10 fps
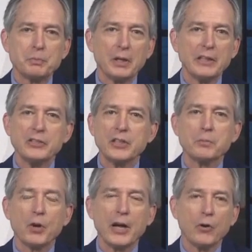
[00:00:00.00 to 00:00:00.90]
policing
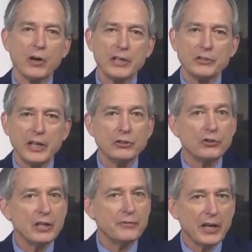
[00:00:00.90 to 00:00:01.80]
priorities and
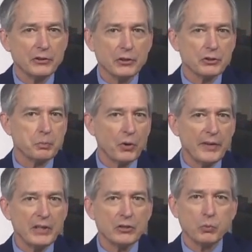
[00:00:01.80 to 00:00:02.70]
Chief Essert's
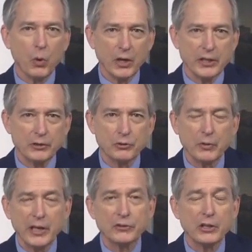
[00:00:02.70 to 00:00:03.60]
previous work
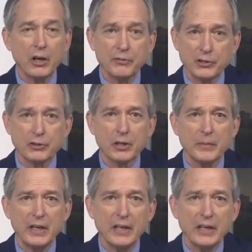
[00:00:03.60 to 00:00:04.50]
history as an officer,
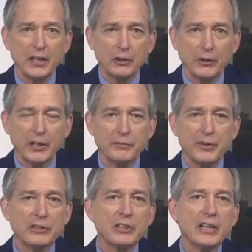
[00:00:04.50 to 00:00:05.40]
including
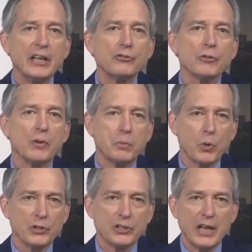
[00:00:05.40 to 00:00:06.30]
investigation
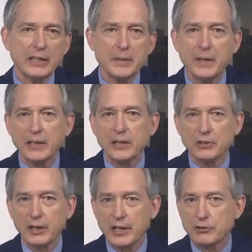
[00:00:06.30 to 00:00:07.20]
reports documenting his
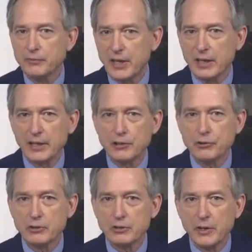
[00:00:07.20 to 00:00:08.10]
alleged
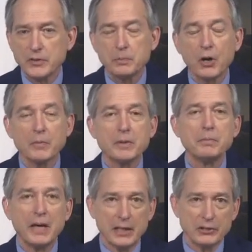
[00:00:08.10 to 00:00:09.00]
violations of department
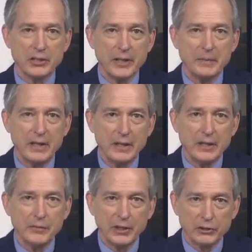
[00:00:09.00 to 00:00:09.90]
policy.
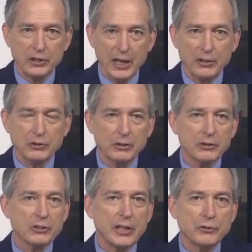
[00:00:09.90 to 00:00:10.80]
The Village Council
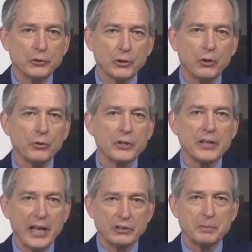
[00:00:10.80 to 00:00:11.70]
is scheduled to hold their
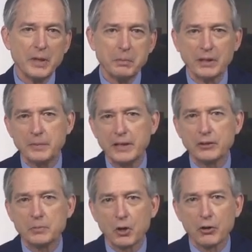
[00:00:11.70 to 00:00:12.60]
next public meeting
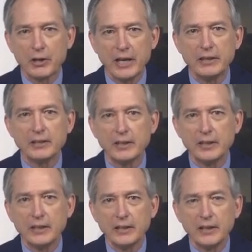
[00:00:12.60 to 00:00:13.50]
tomorrow night,
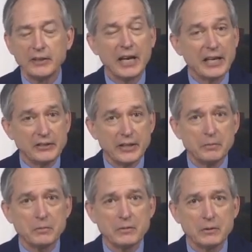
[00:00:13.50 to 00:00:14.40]
and the
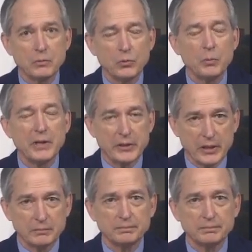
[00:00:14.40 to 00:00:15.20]
I-team will be there.